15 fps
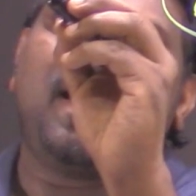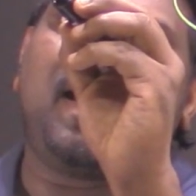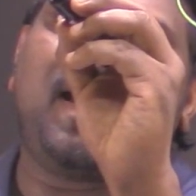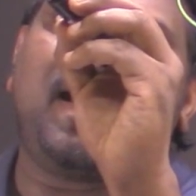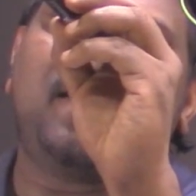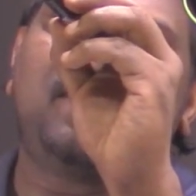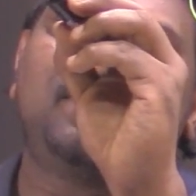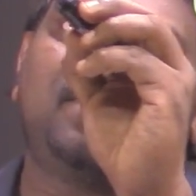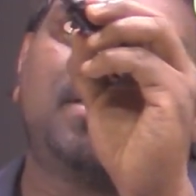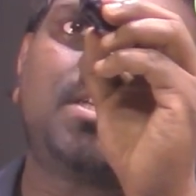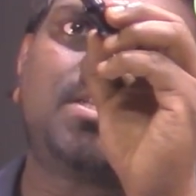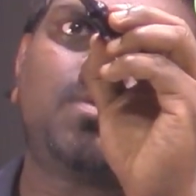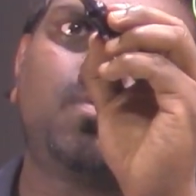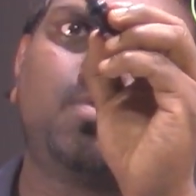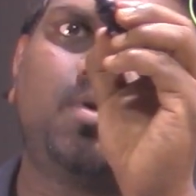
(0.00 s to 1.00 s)
And
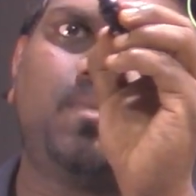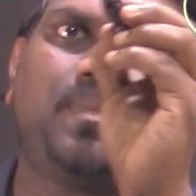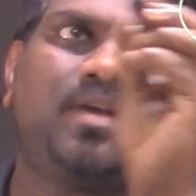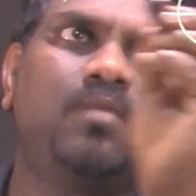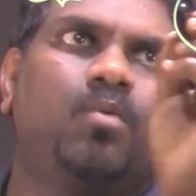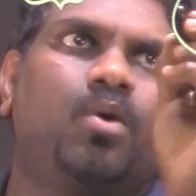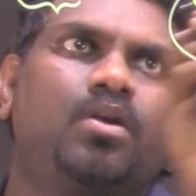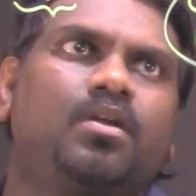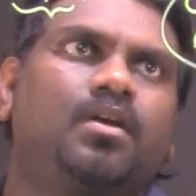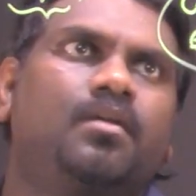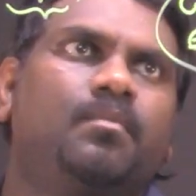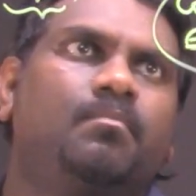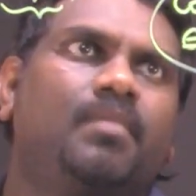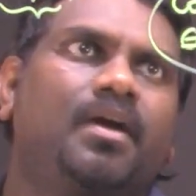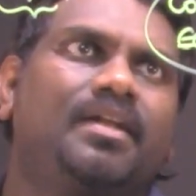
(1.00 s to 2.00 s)
this would be
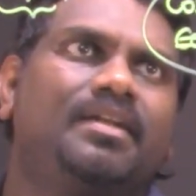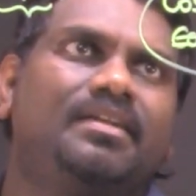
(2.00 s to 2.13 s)
what? My